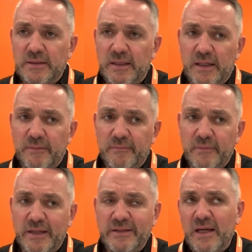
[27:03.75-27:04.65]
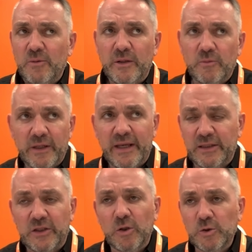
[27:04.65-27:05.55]
And we
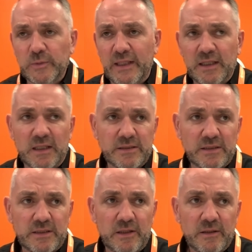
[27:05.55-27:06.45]
hit gold with that because it's